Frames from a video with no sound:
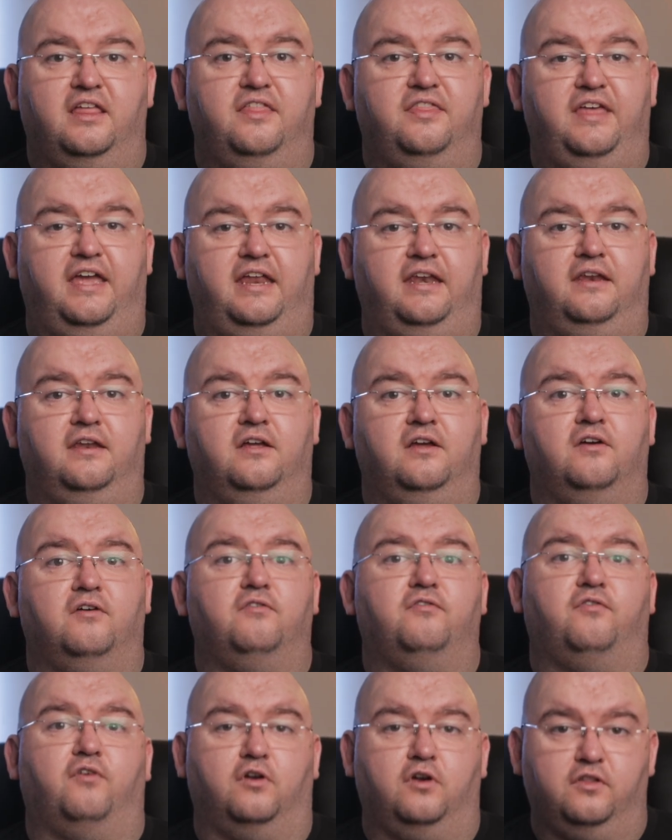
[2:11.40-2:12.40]
Then,
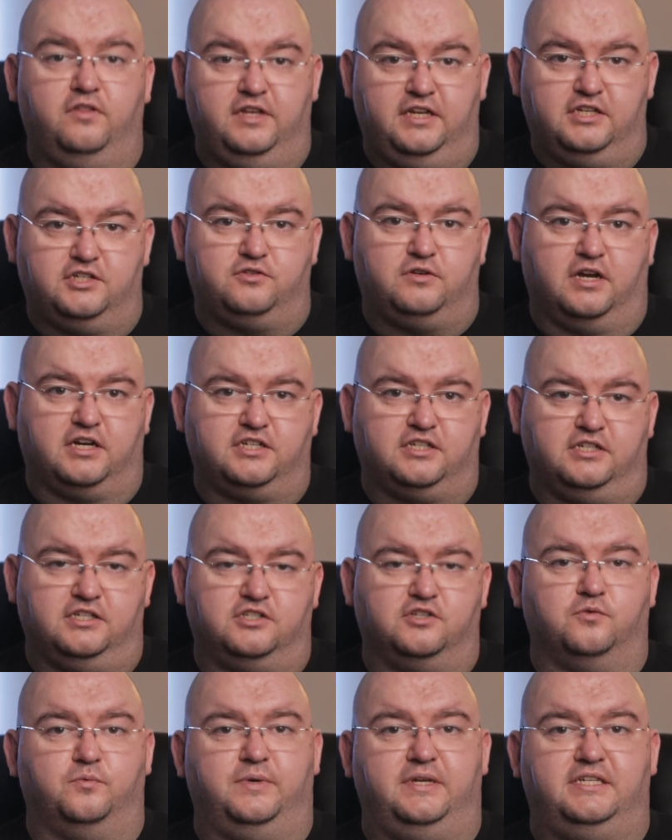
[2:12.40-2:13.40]
follow the
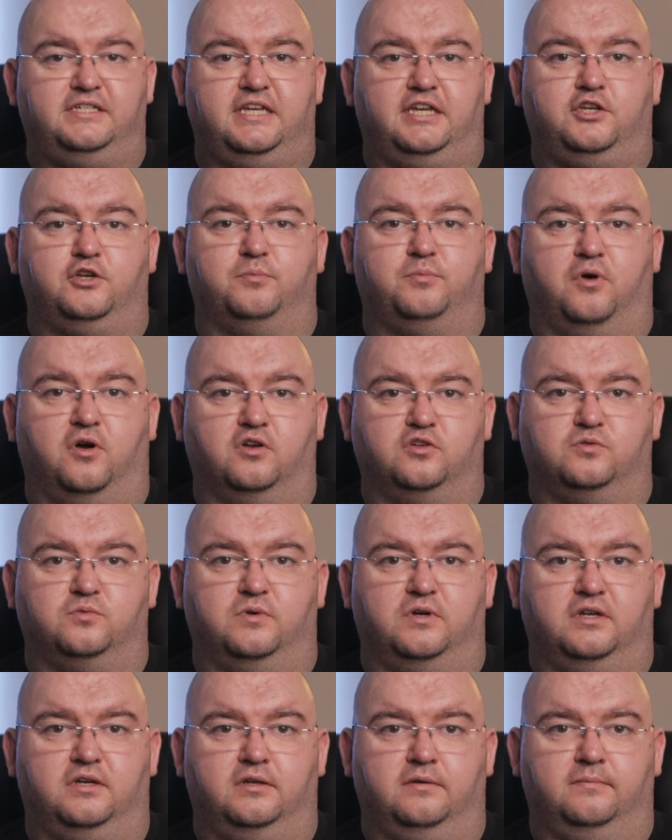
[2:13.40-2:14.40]
instructions to reset your
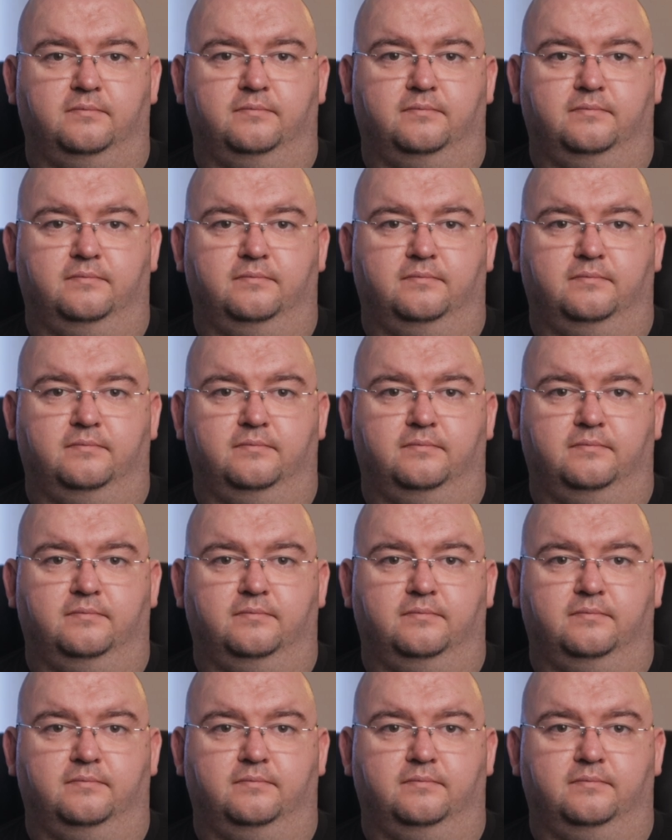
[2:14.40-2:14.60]
password.